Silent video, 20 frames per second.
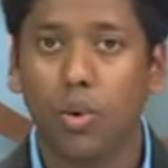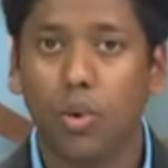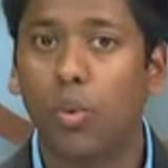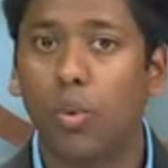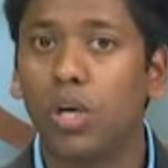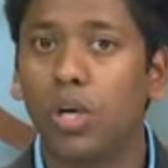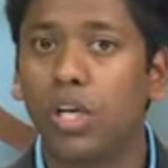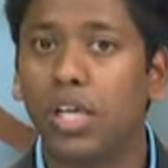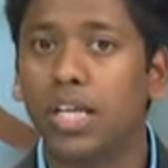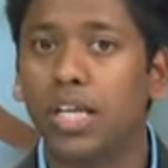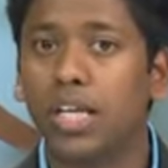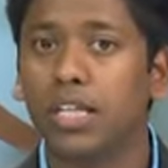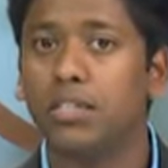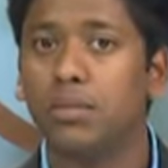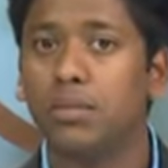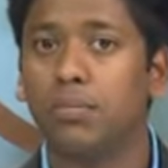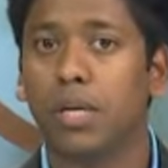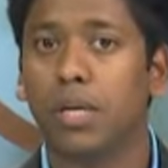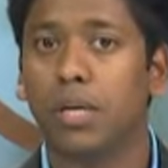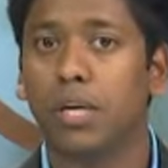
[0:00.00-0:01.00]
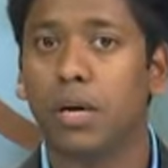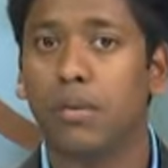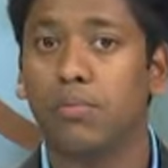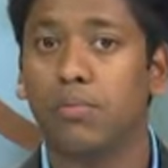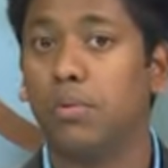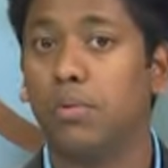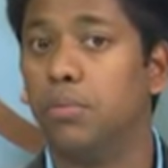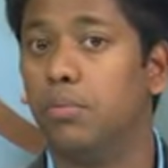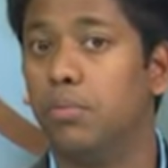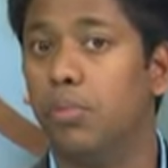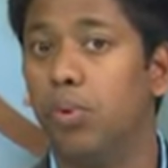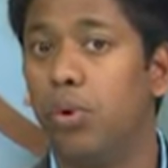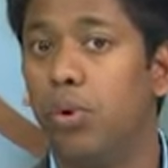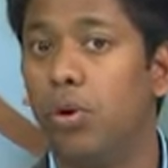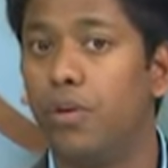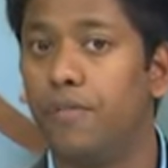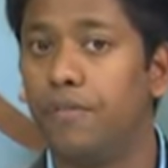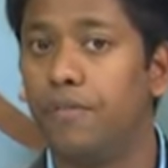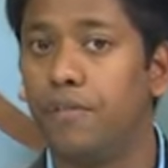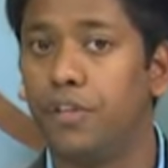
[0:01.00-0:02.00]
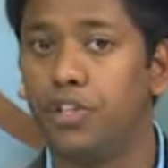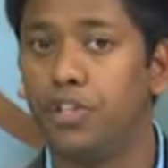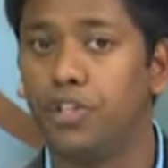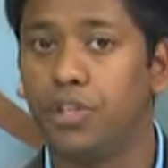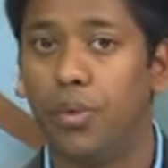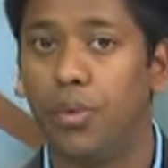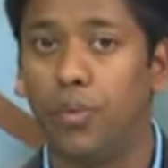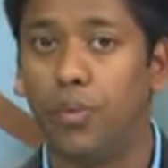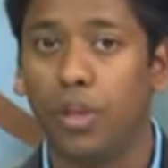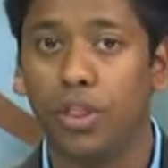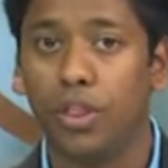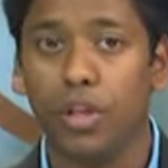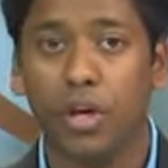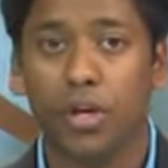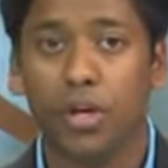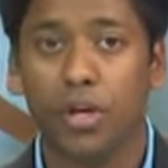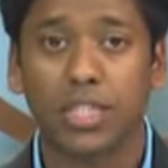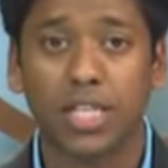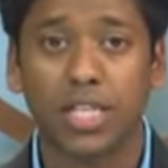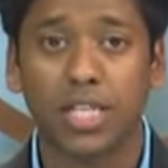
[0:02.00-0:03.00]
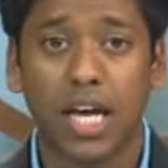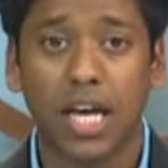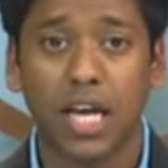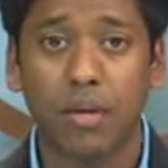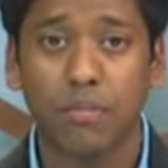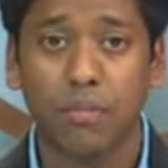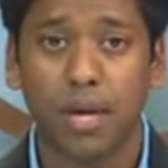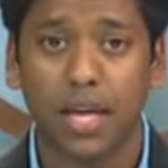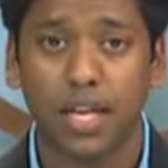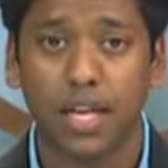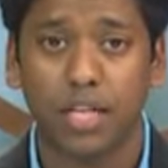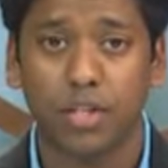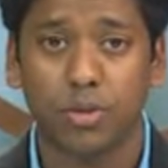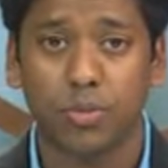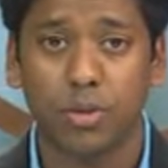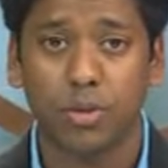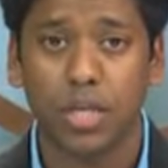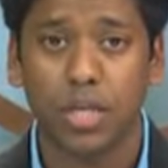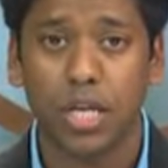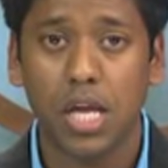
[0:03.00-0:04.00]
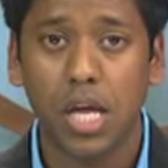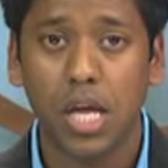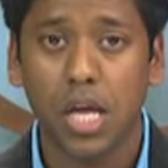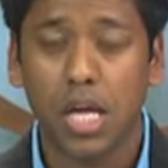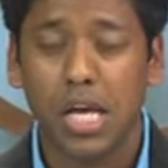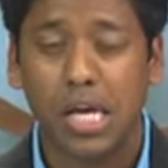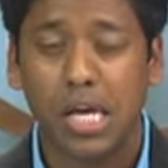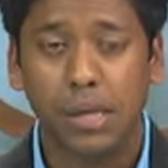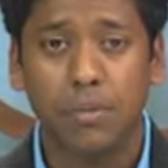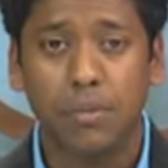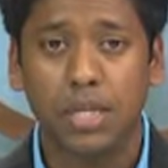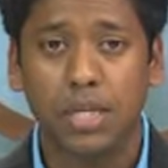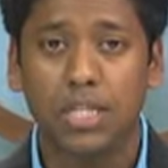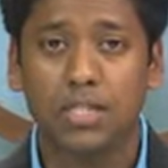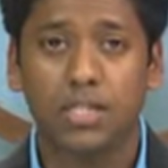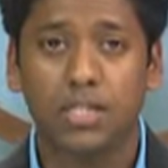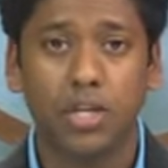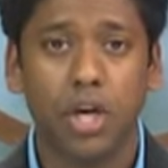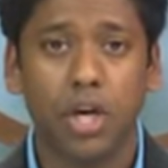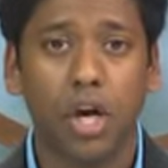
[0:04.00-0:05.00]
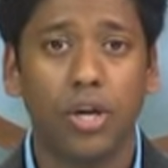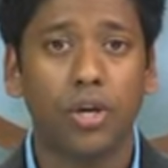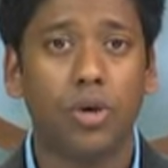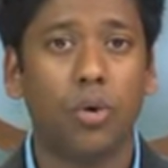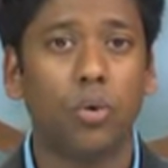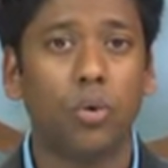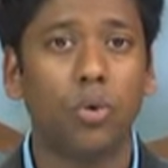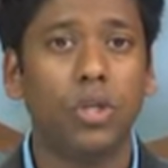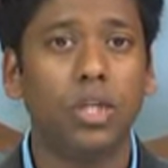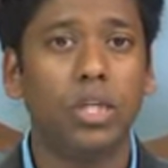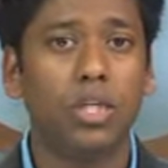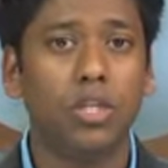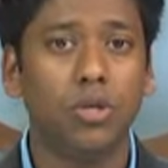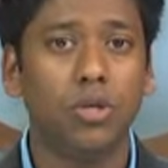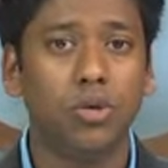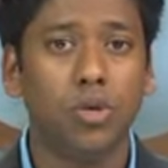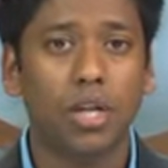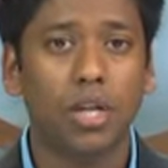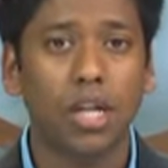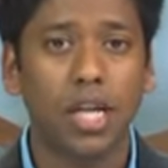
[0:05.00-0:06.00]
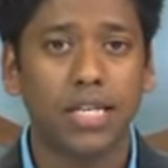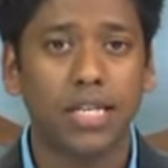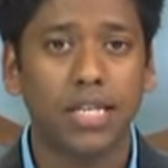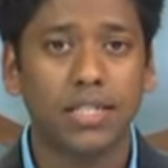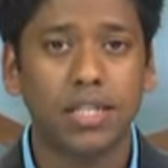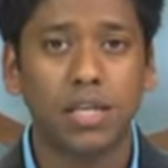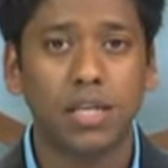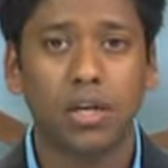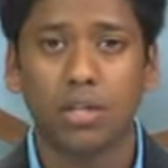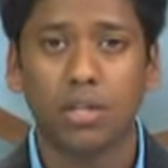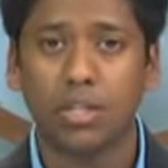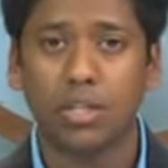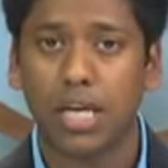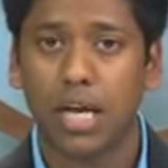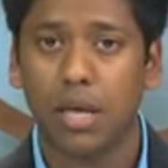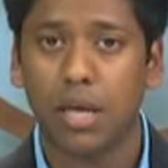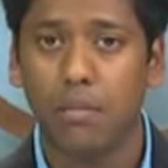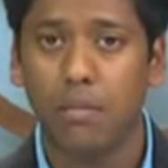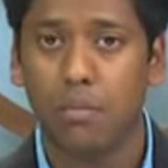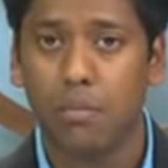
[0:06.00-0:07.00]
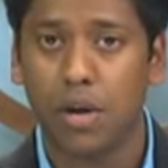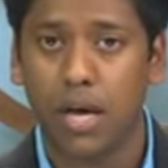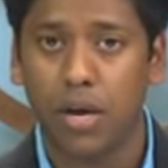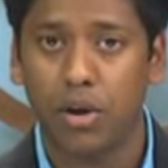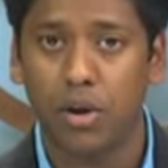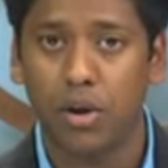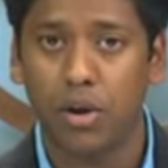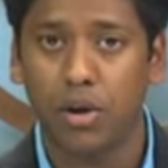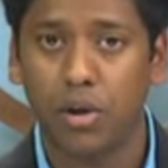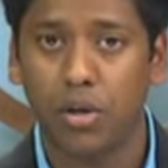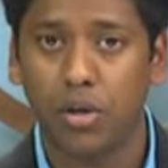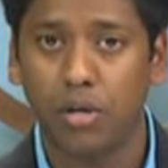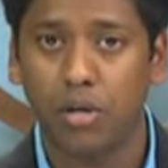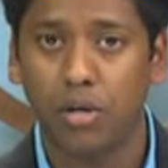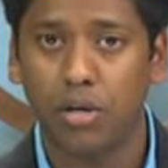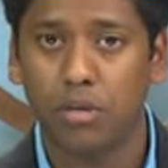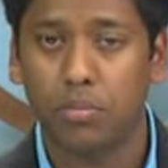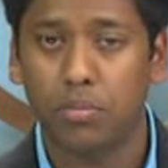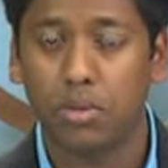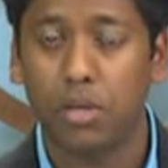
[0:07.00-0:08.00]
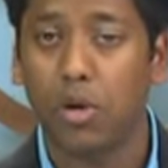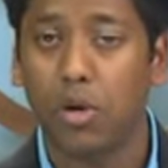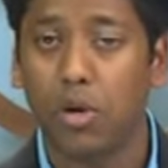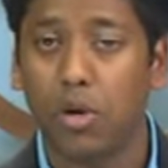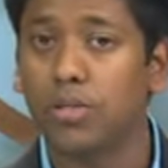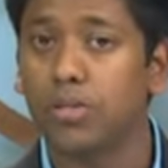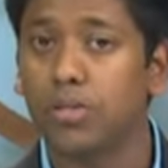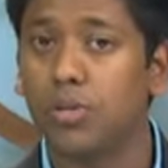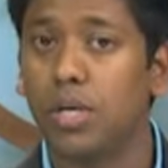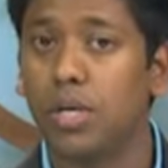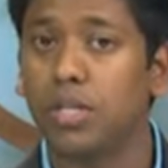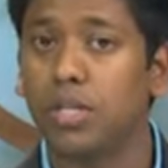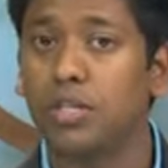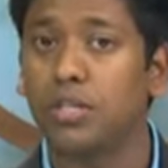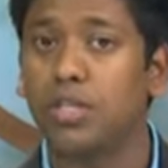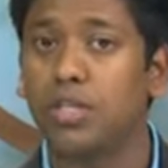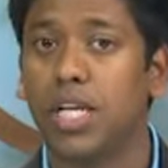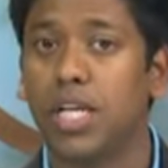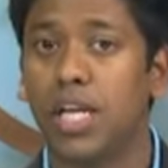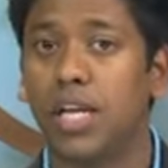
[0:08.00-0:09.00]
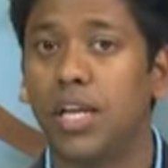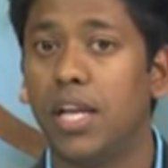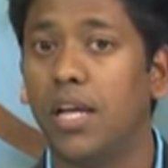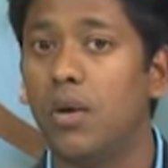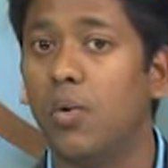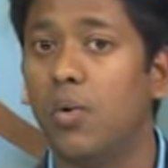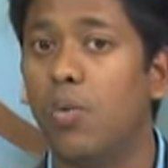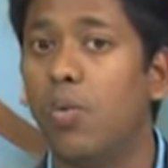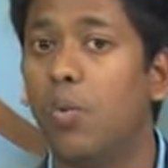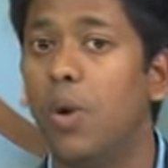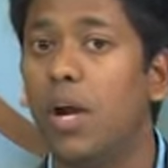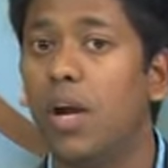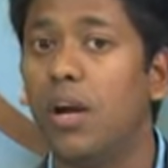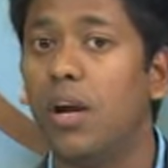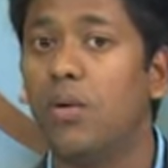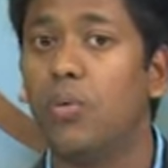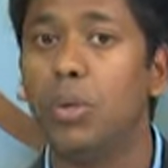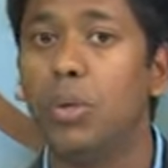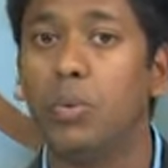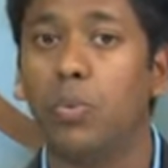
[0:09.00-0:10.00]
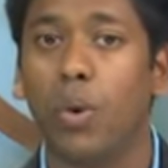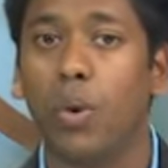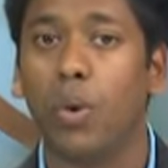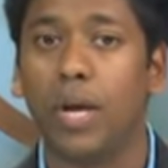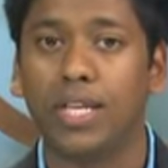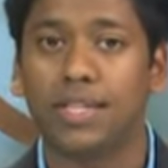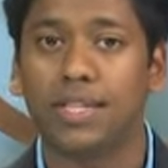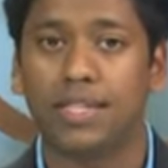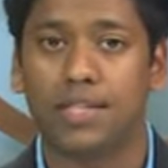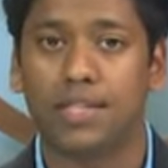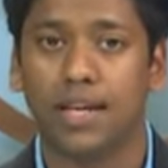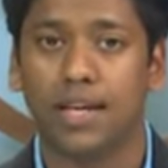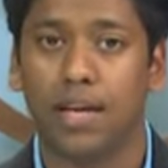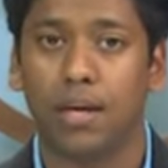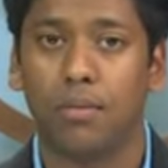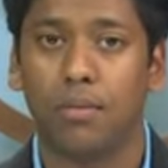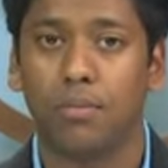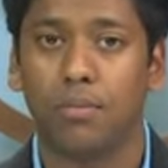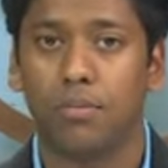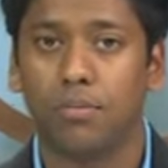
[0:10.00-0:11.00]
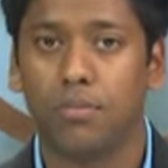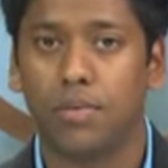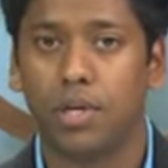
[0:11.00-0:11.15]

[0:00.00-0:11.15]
Working to become more efficient with our time management means not only utilizing our time better, but also understanding where we waste time.